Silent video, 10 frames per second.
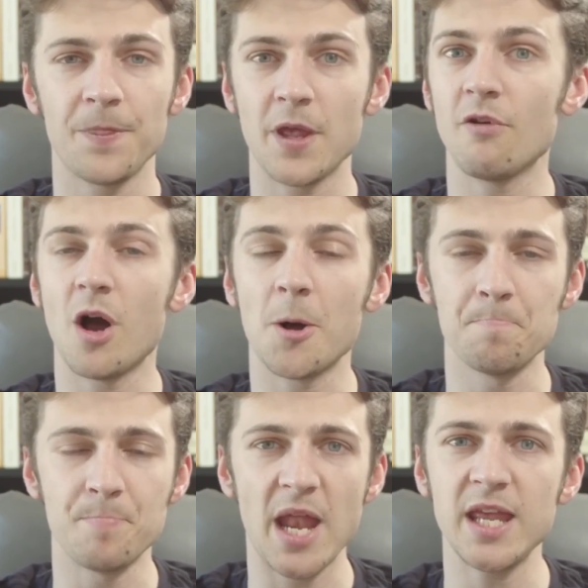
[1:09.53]
There are
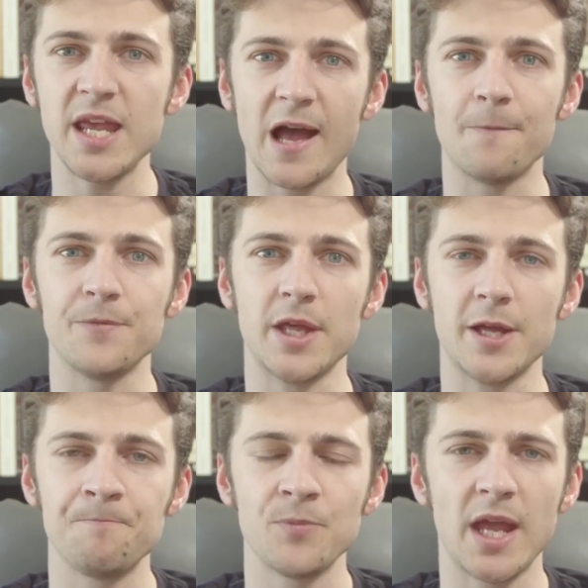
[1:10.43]
many out
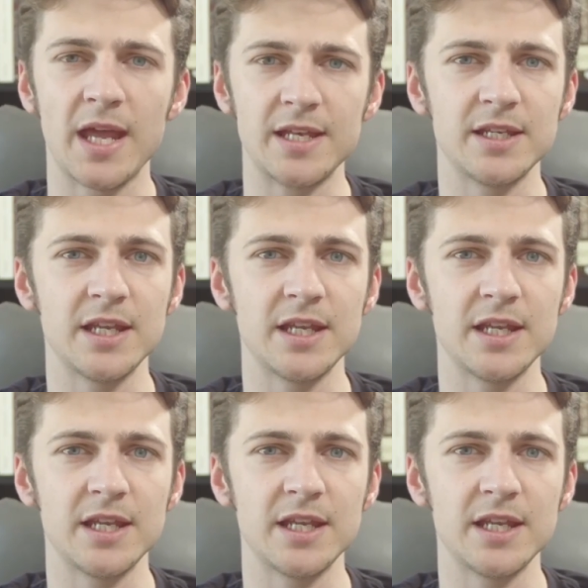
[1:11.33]
there, and